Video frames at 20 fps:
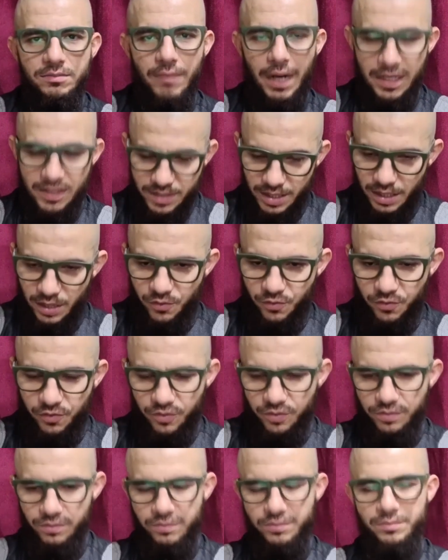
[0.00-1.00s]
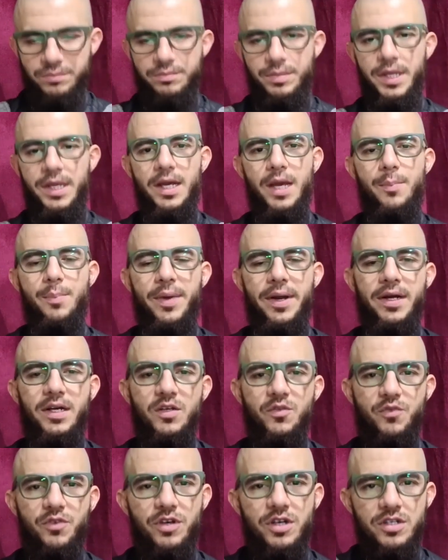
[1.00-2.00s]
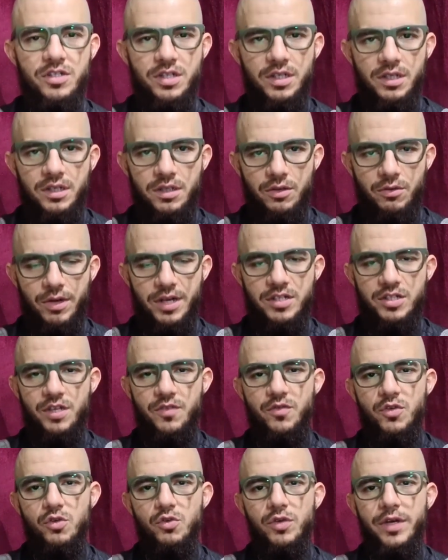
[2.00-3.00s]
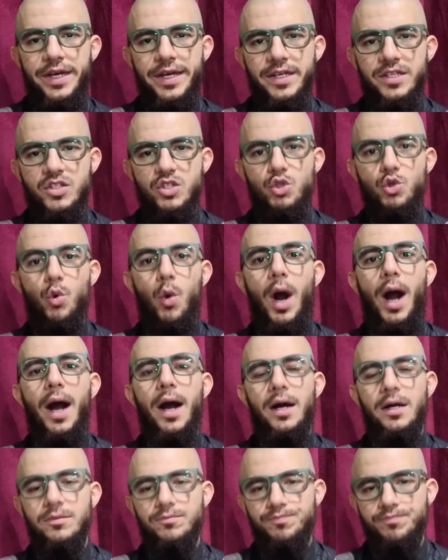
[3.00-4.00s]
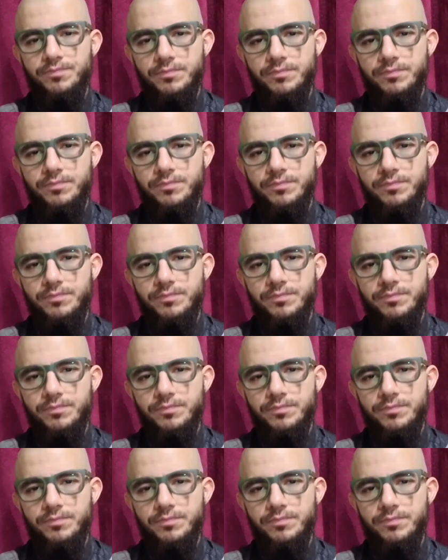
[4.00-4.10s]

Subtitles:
myself being a parent first and the rest of you, is dua.